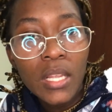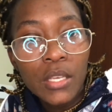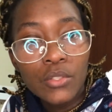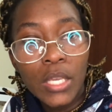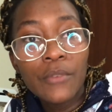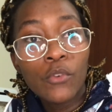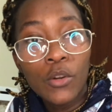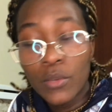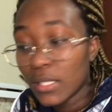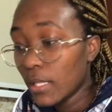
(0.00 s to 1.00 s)
So everyone
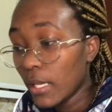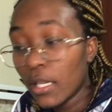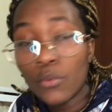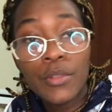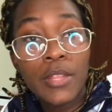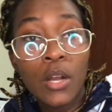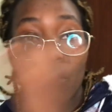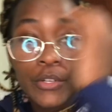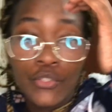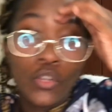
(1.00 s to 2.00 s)
was there with their
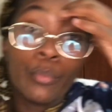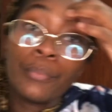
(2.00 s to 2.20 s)
own job.